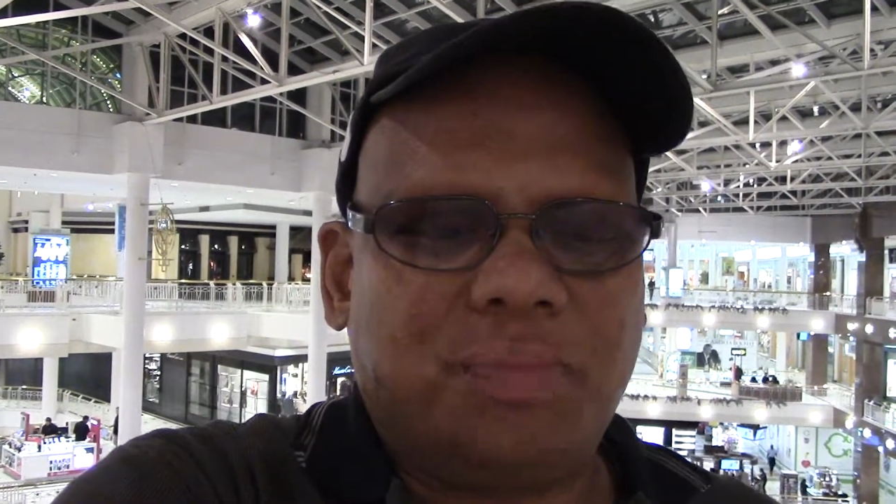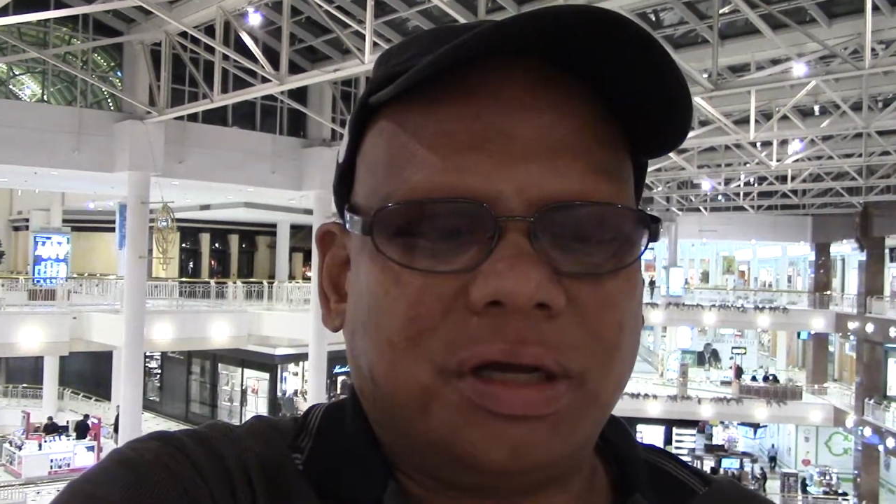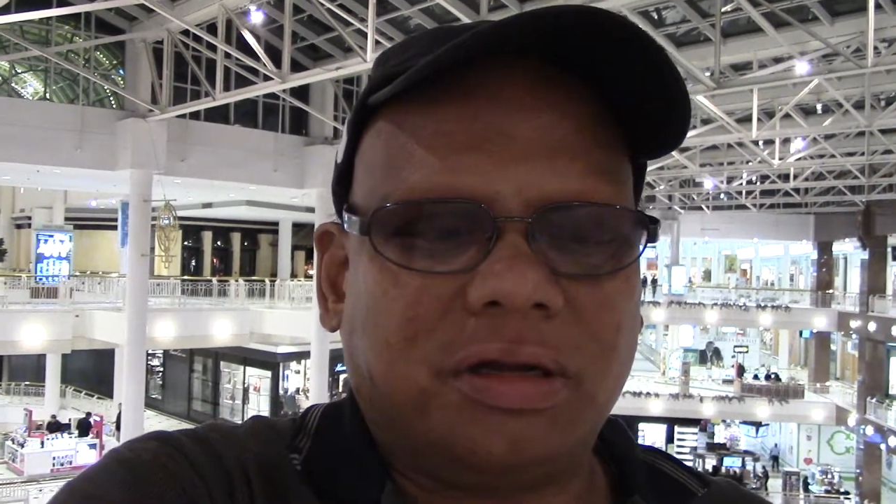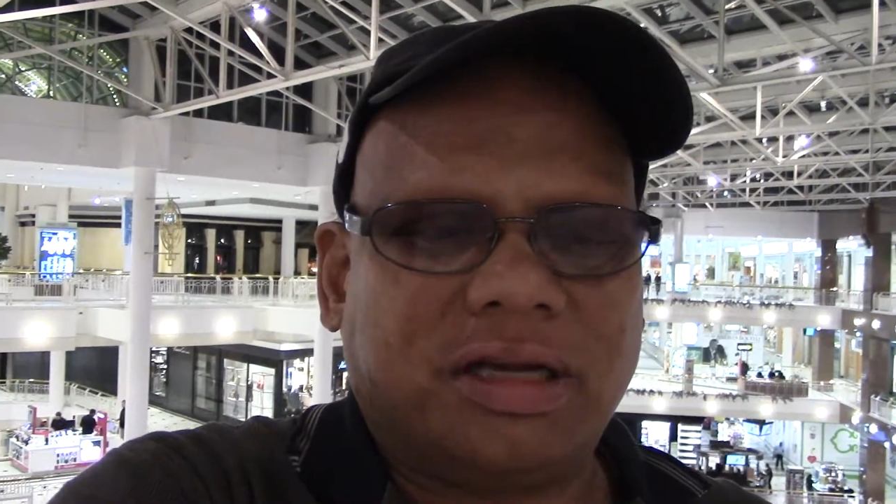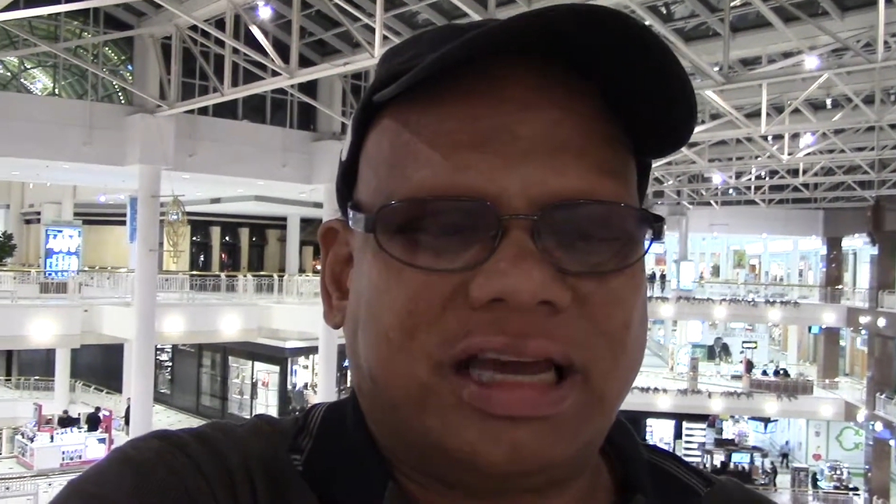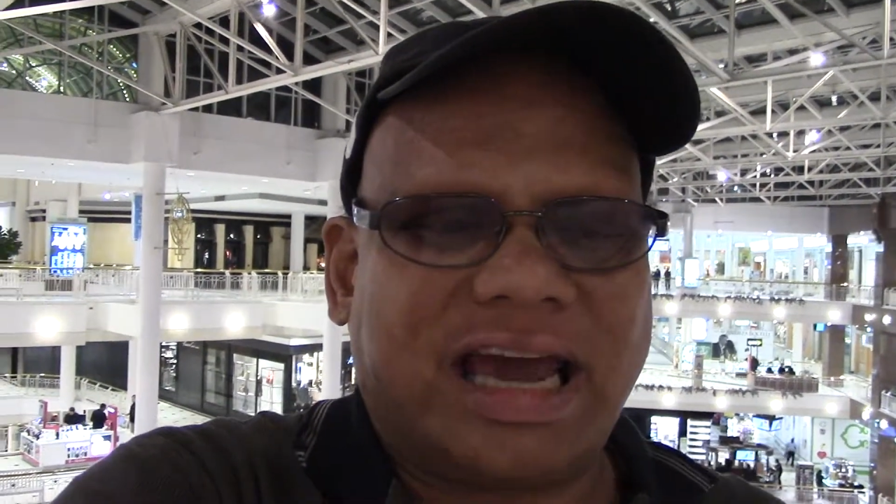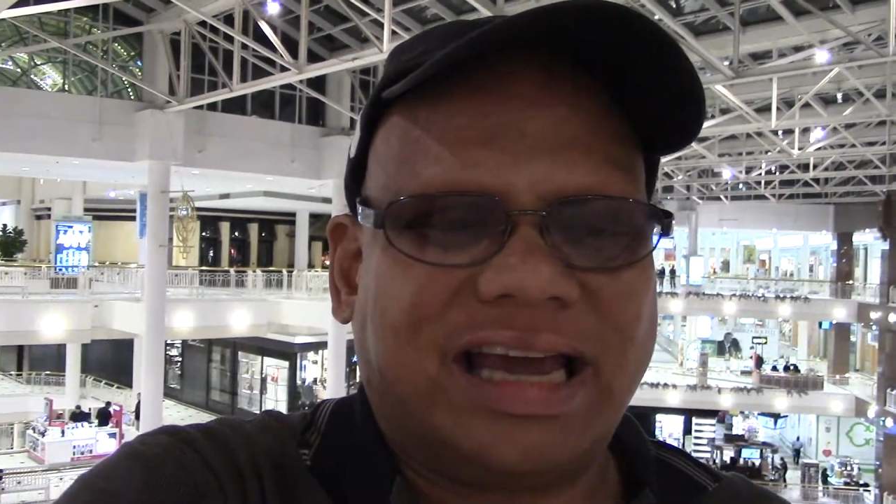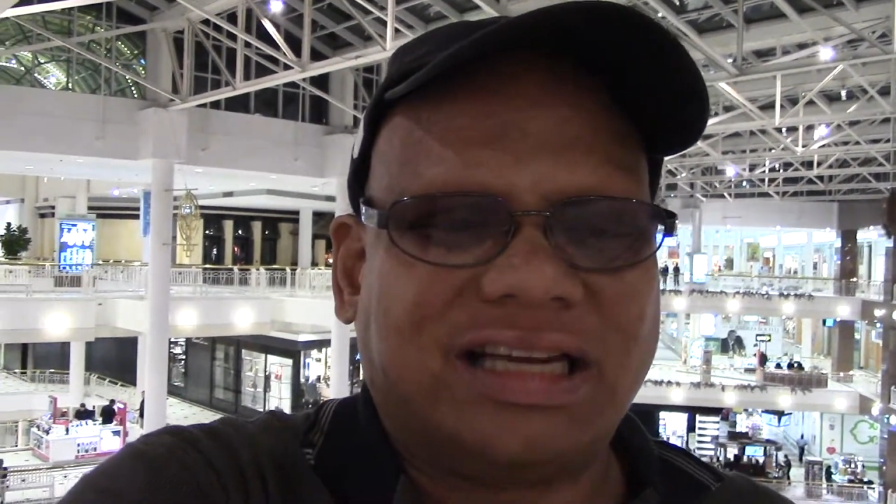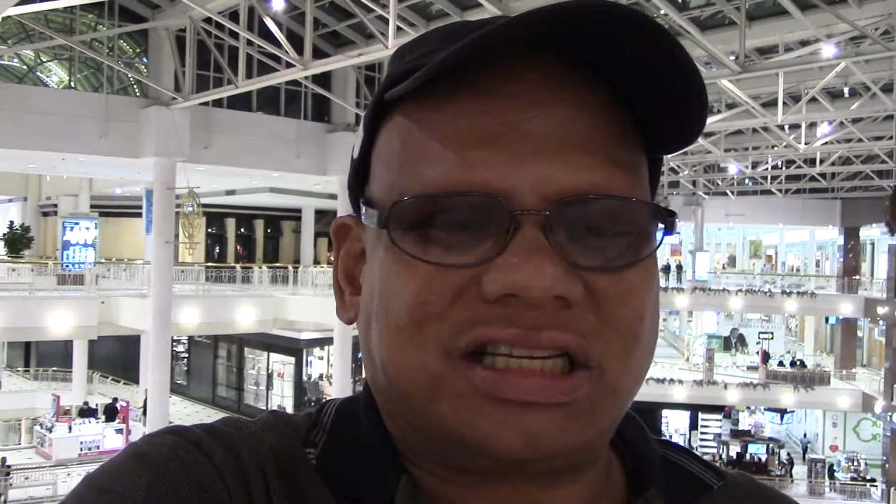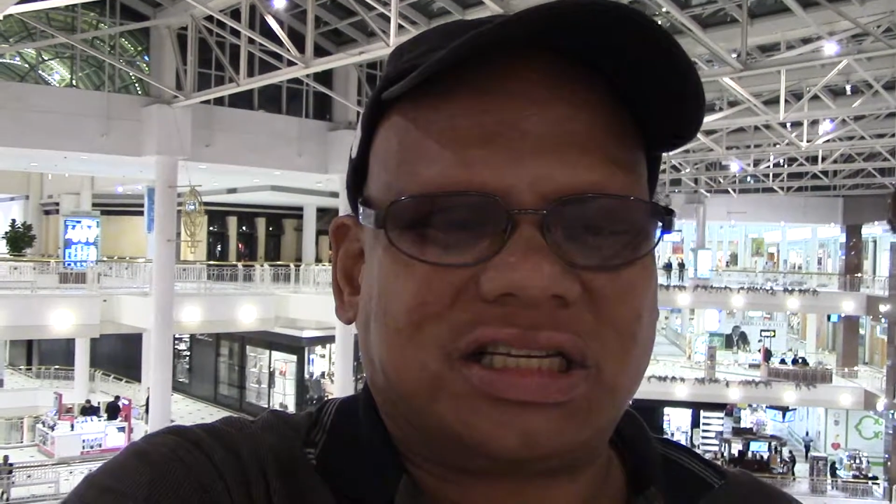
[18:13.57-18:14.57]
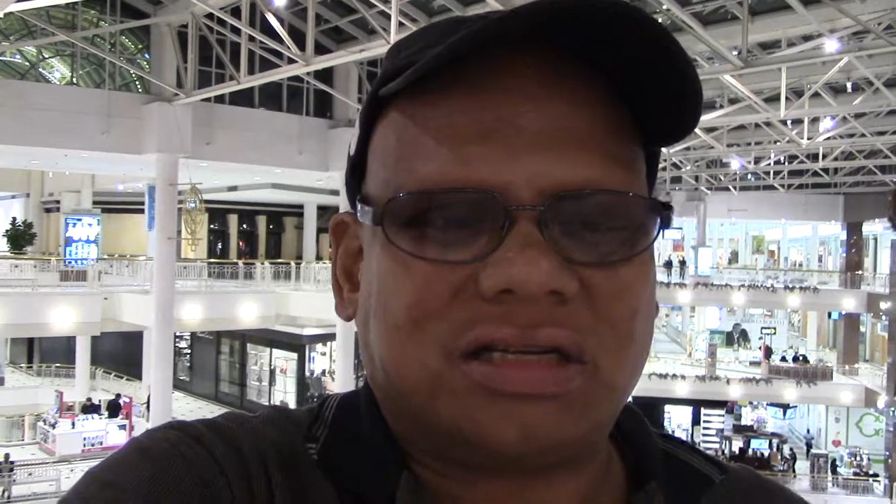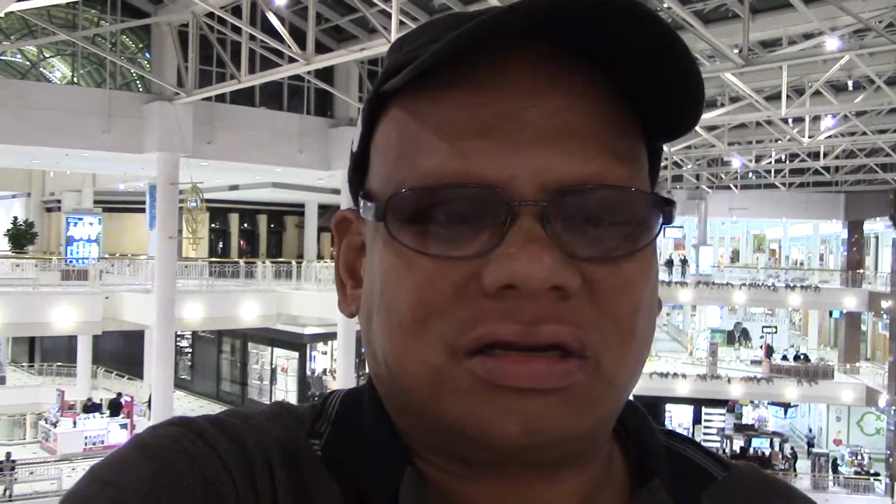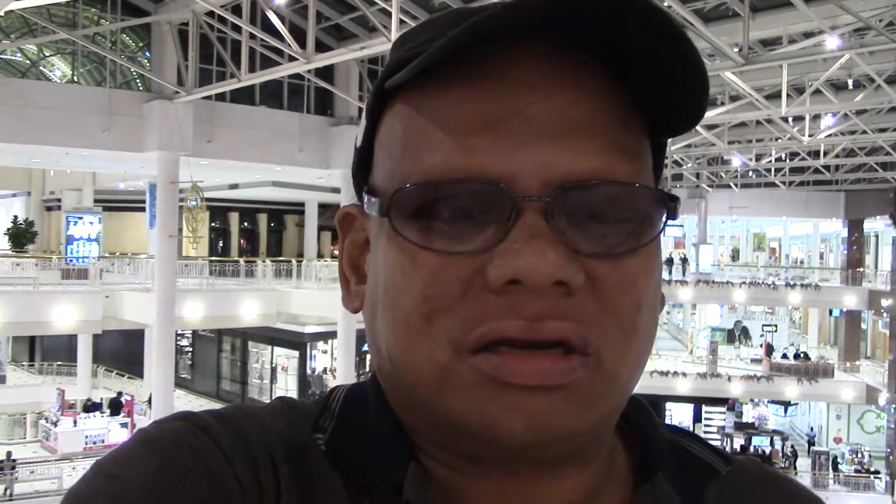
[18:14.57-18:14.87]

Bill Gates,